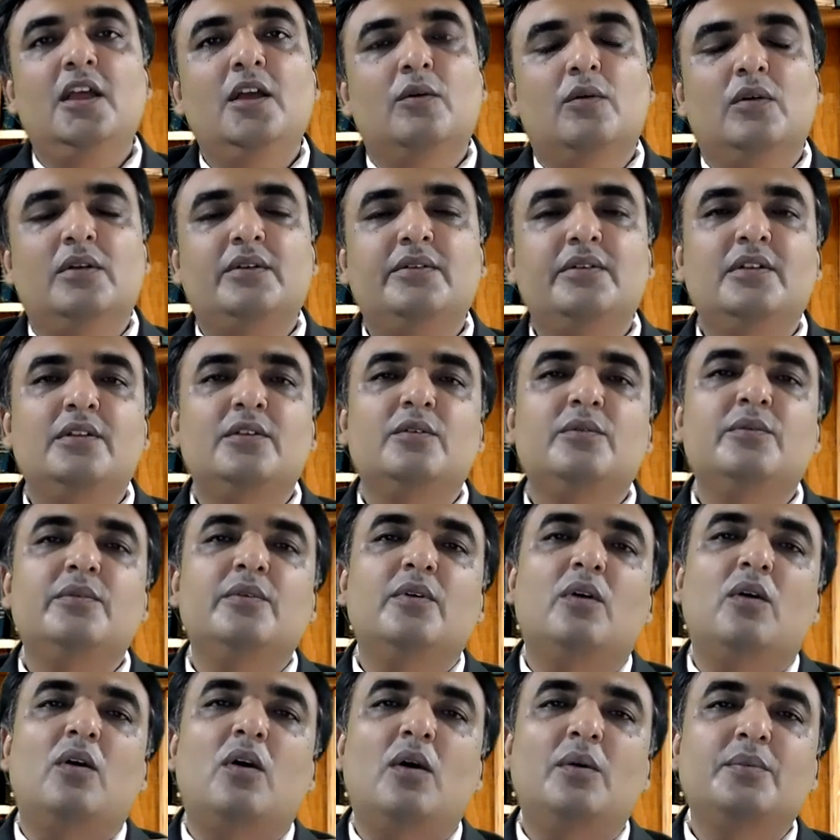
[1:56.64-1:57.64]
What will you
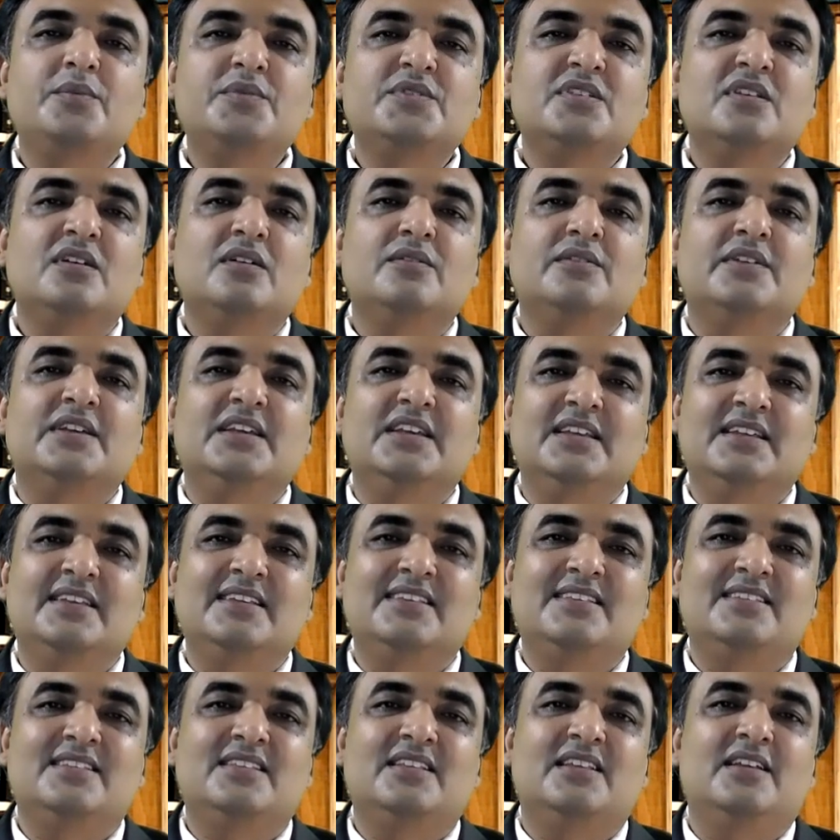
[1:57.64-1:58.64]
observe
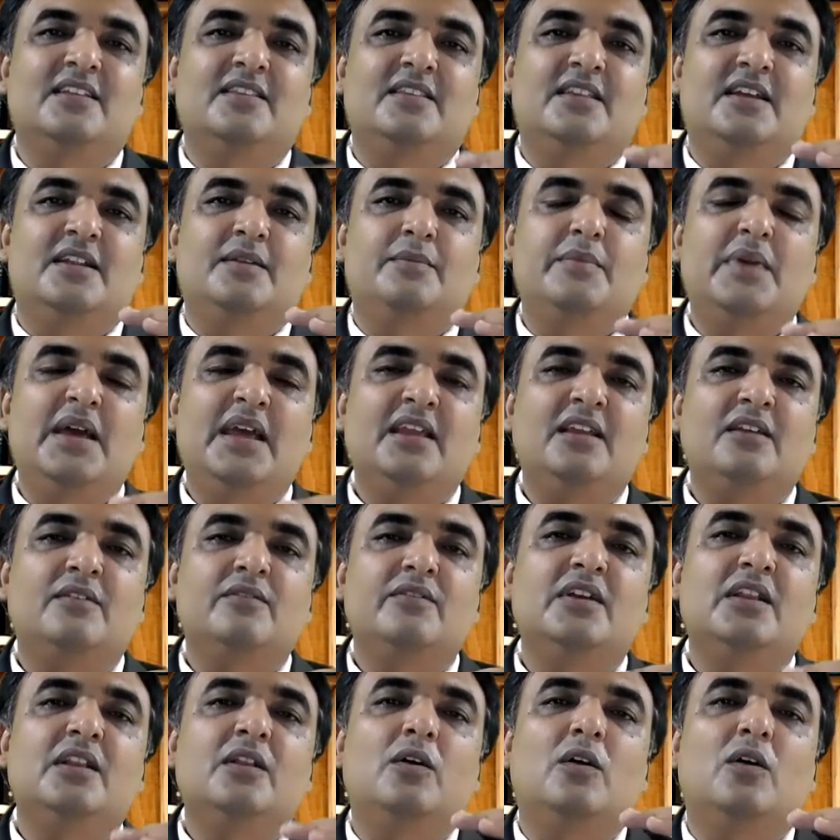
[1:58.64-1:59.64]
is that bank
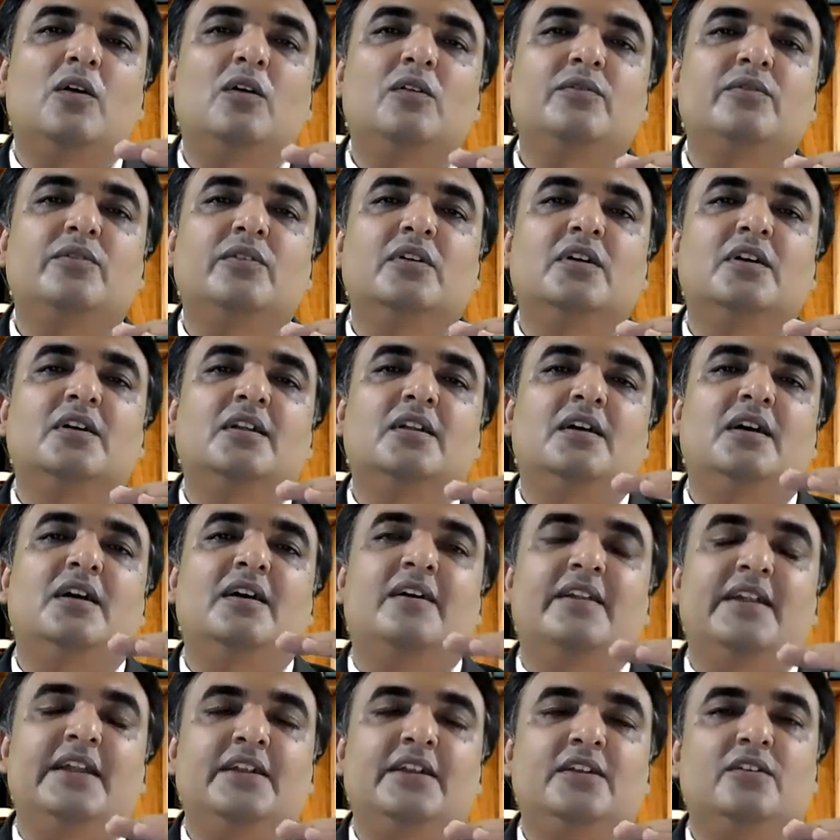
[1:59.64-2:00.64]
will offer a
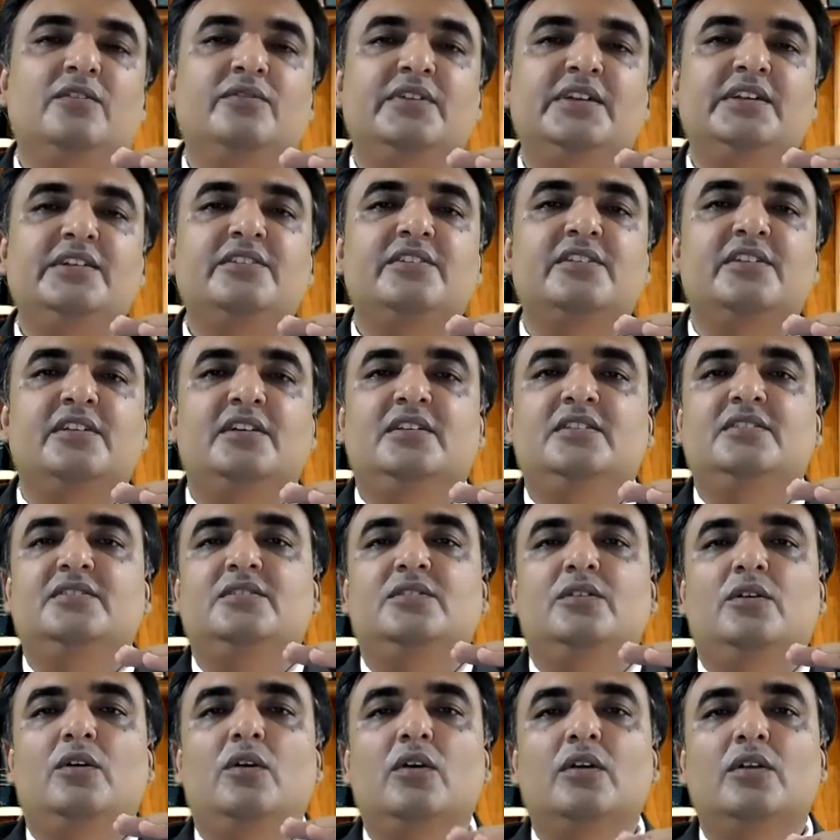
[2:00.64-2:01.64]
rate of interest
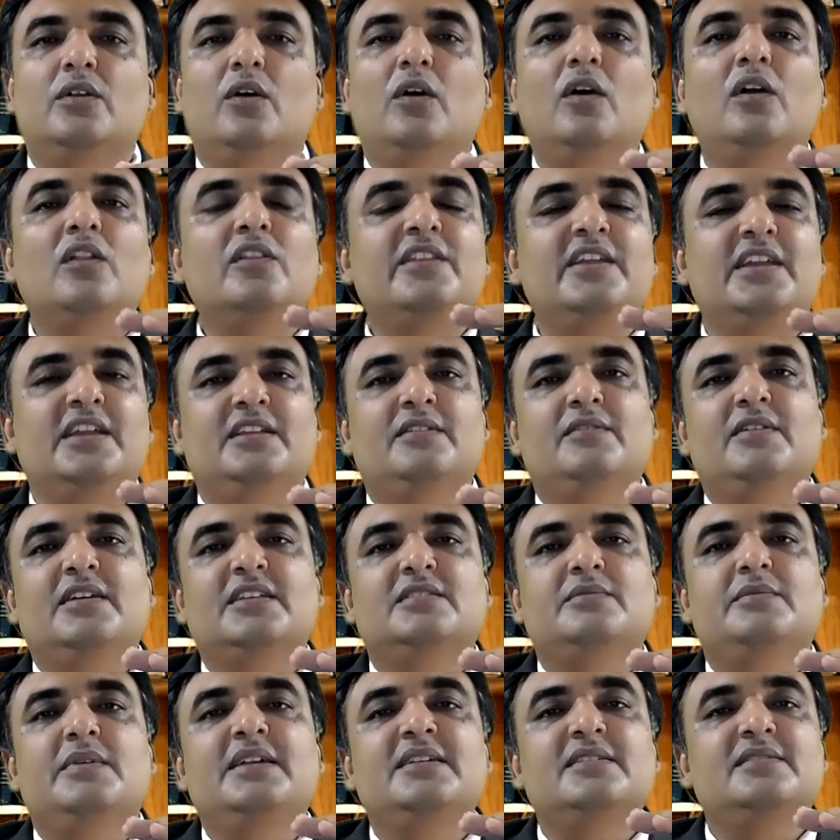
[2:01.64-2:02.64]
on all the
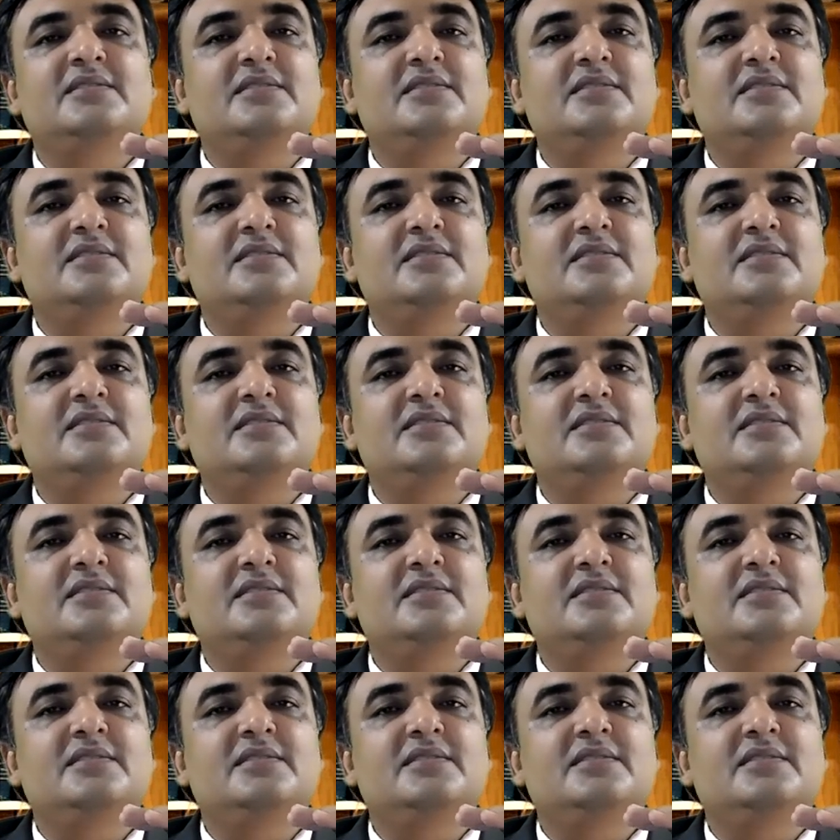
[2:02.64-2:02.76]
investments